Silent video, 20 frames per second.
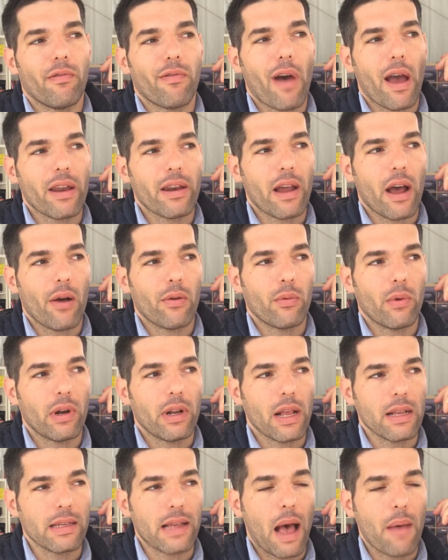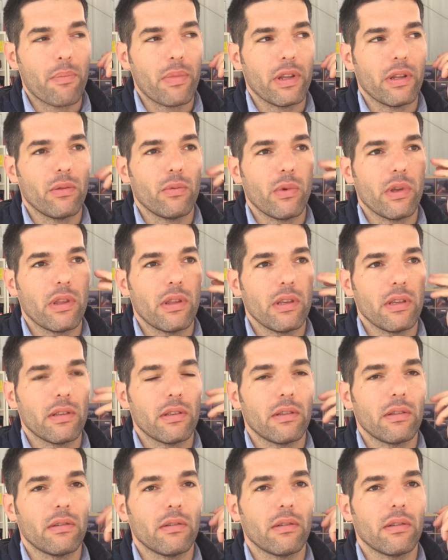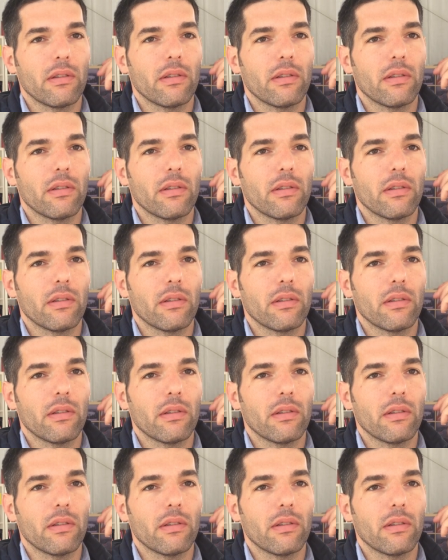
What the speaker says: find out what has happened with this